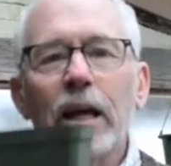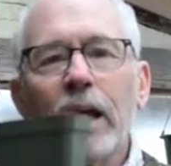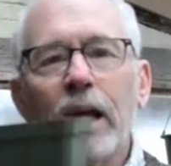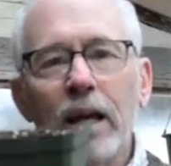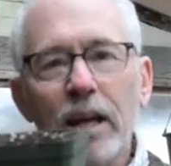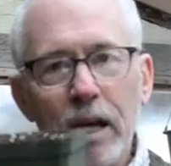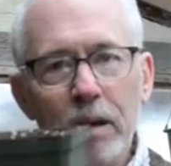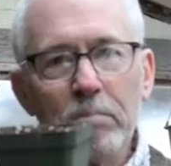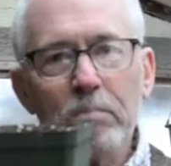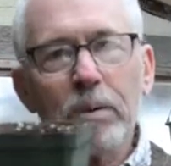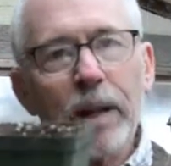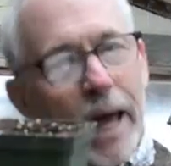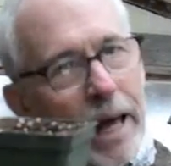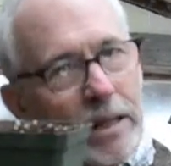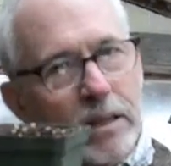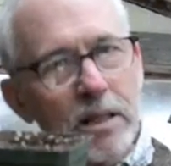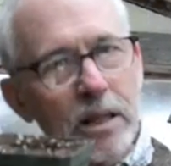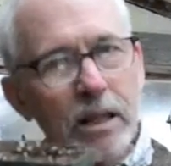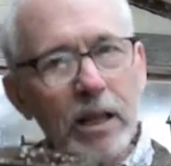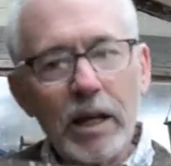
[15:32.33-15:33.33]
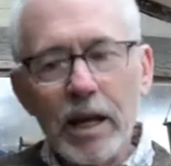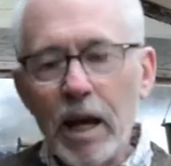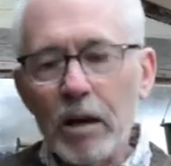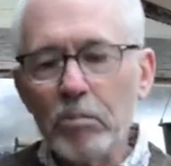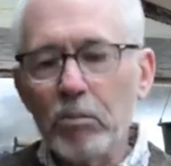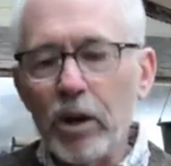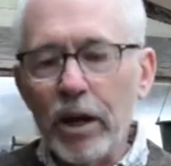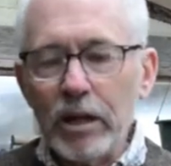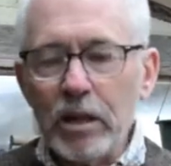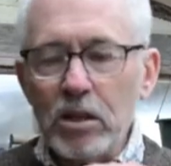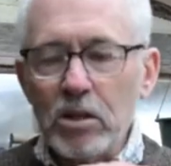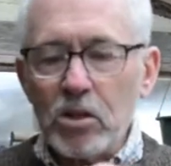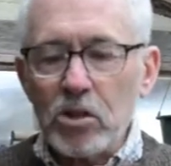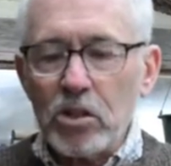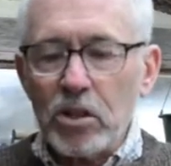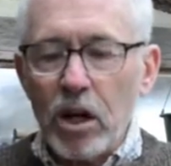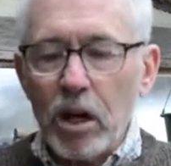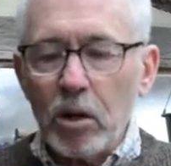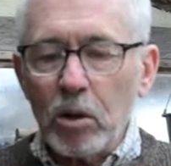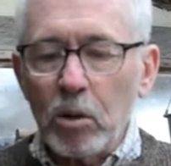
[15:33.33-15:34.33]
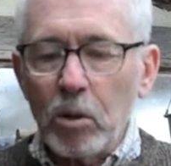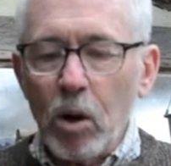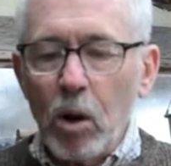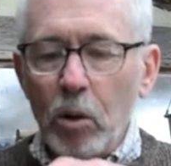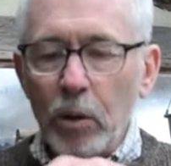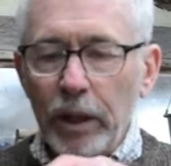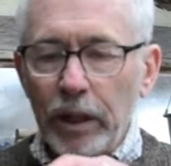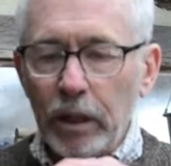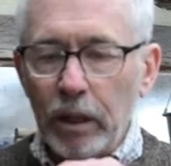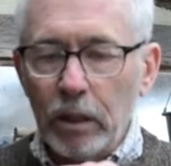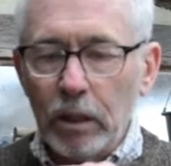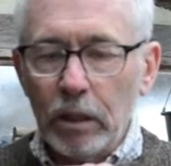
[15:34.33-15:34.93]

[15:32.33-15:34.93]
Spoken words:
And I'm planted and I'm ready to start growing.